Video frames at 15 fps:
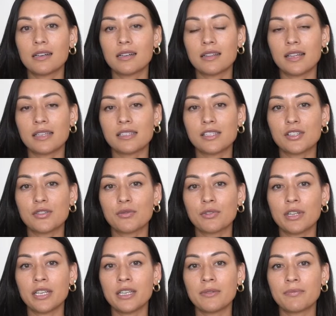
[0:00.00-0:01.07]
That's
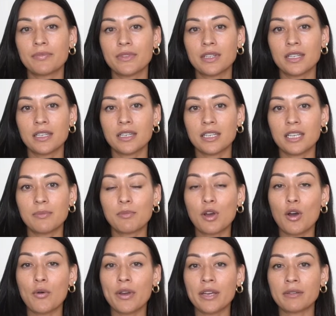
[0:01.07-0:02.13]
3. Keep
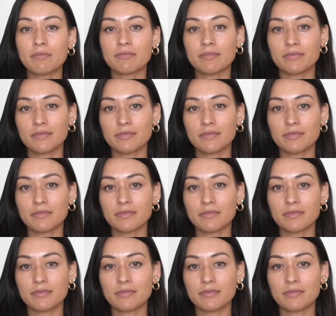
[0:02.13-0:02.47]
going.